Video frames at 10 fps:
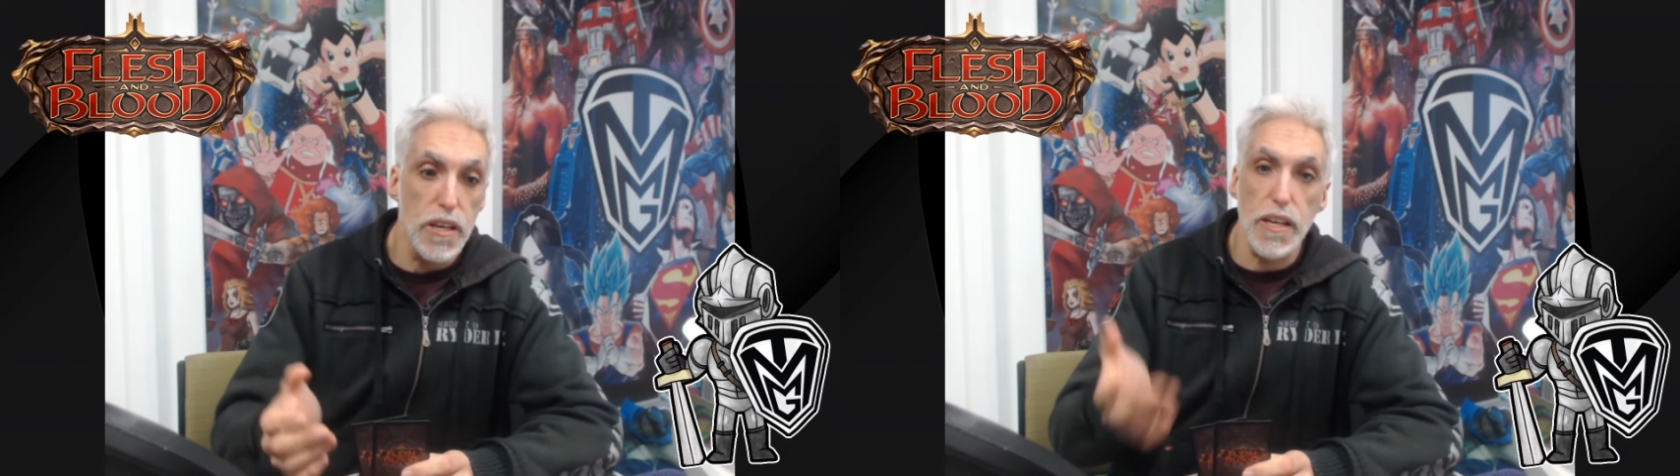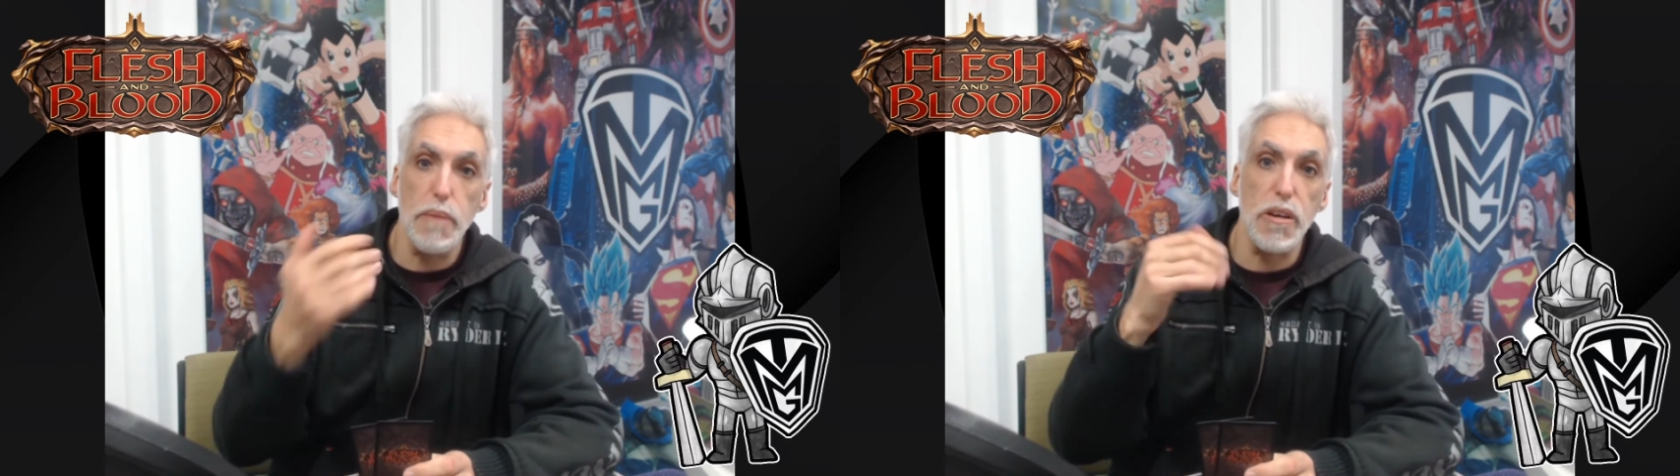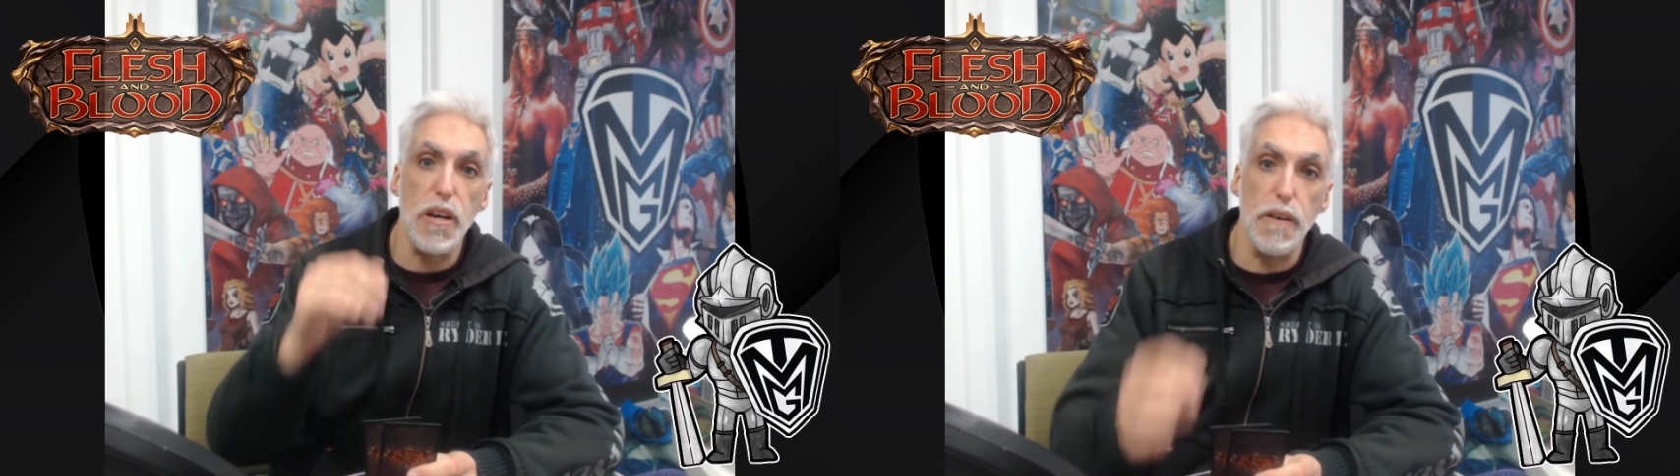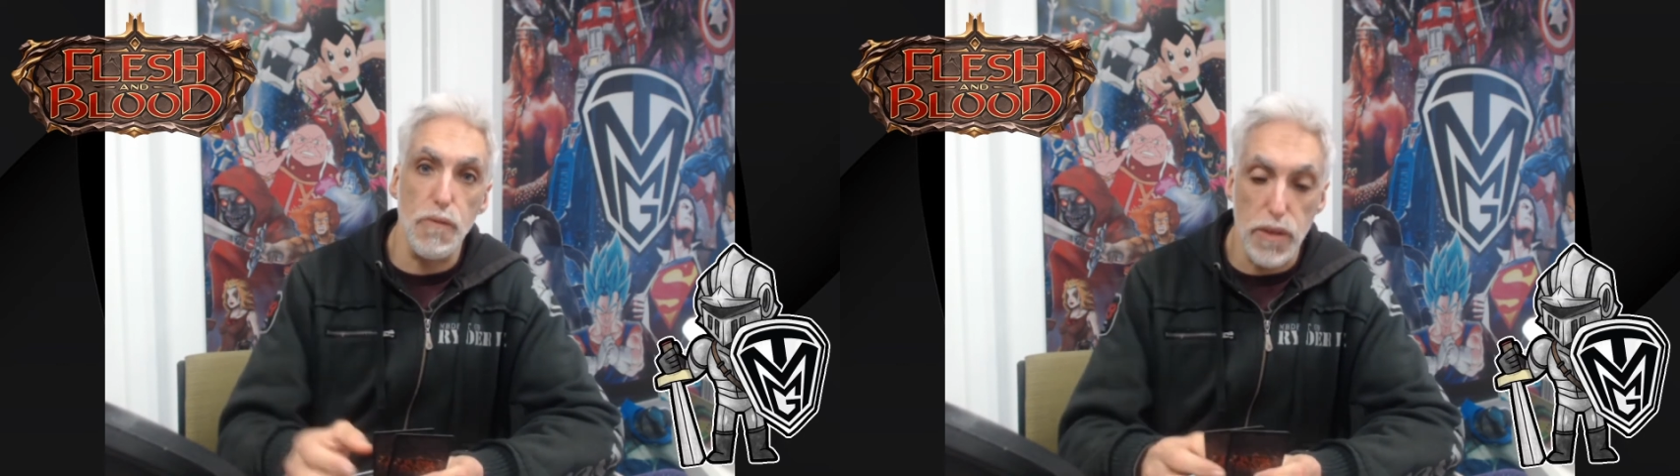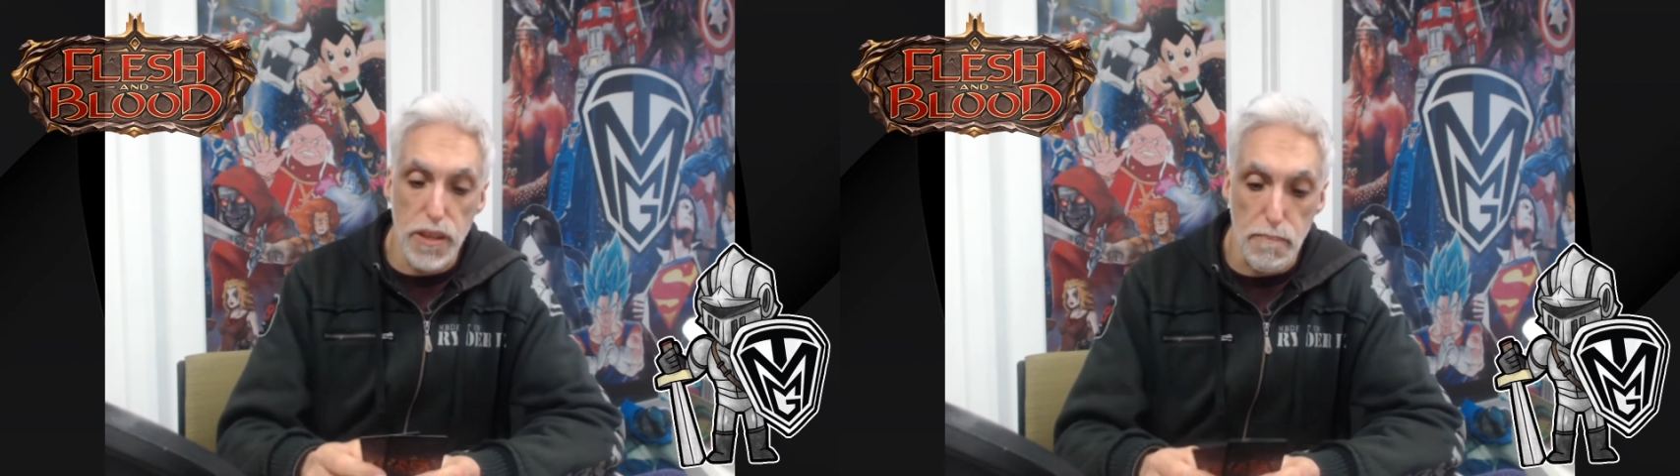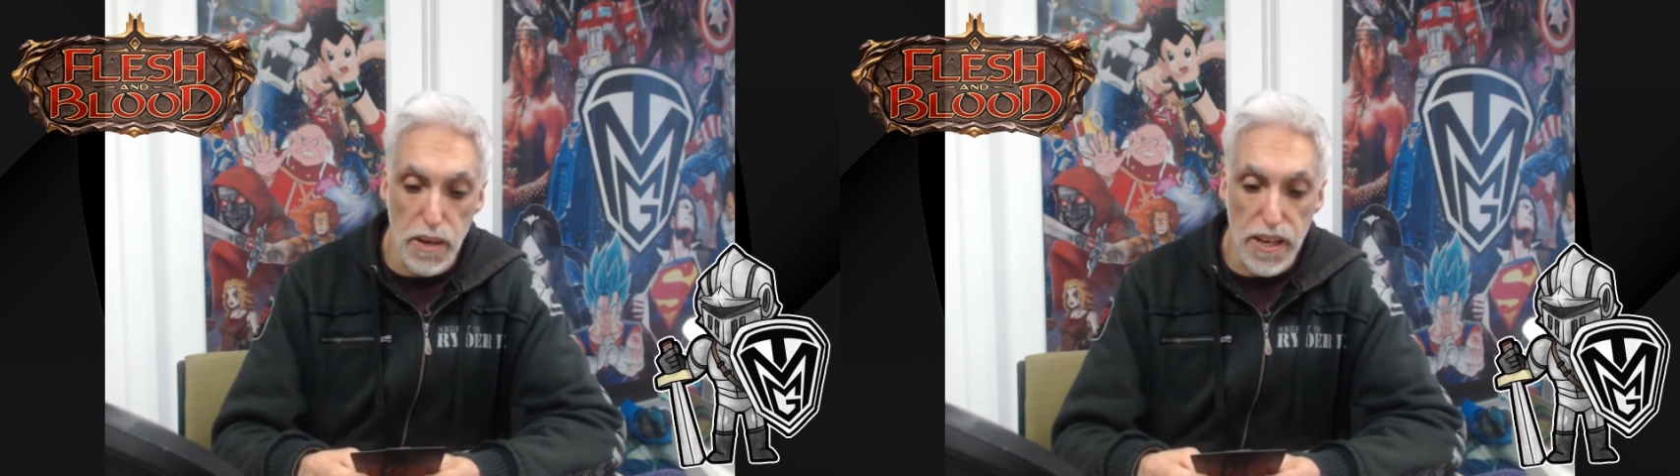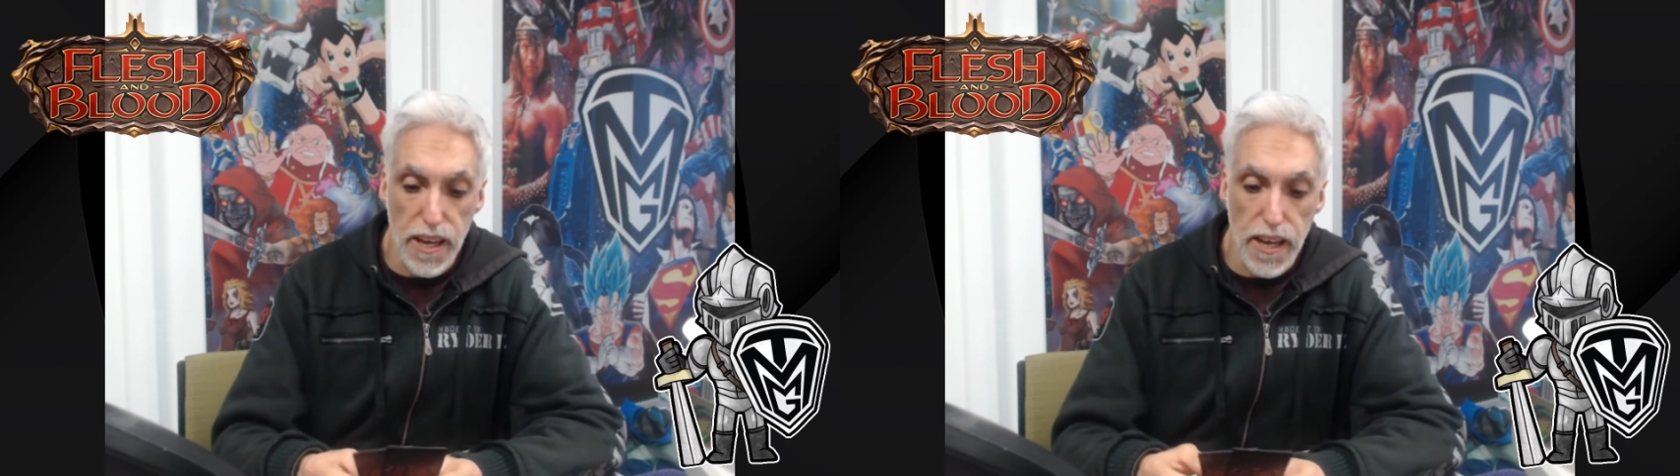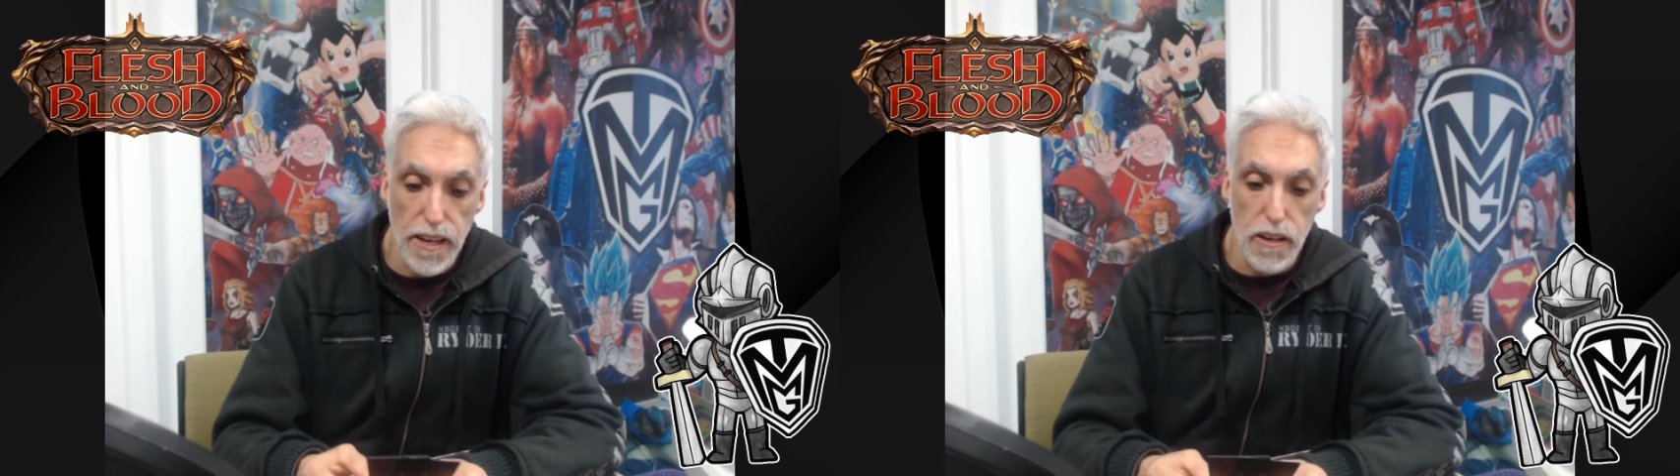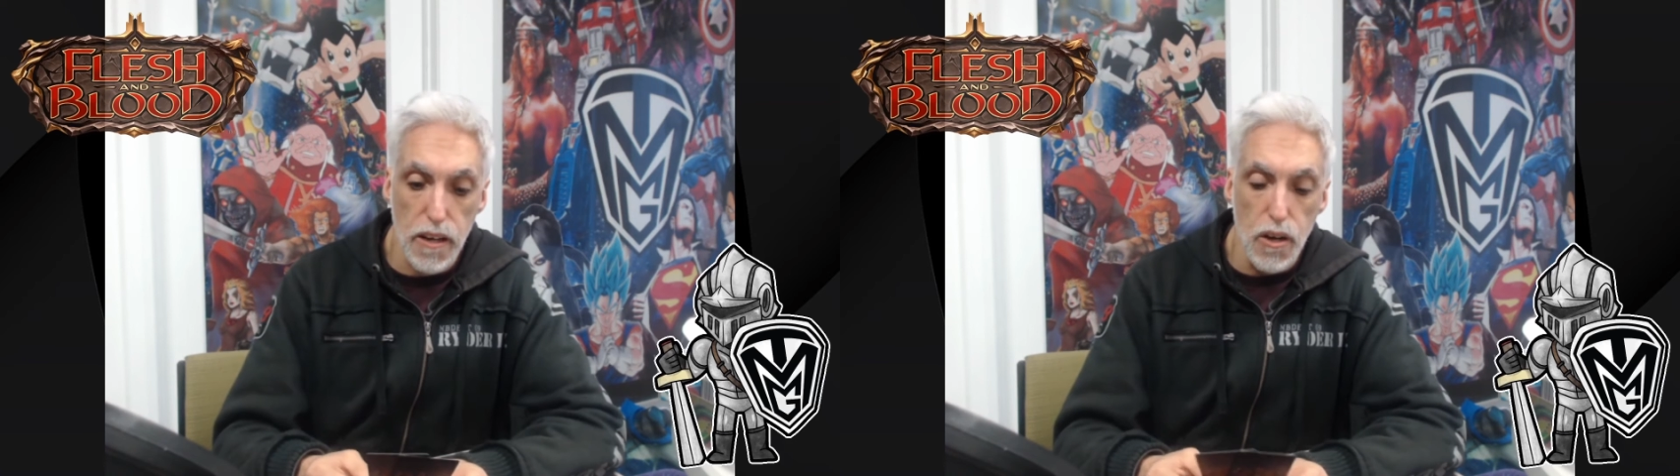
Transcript: You're coming over with a big hit.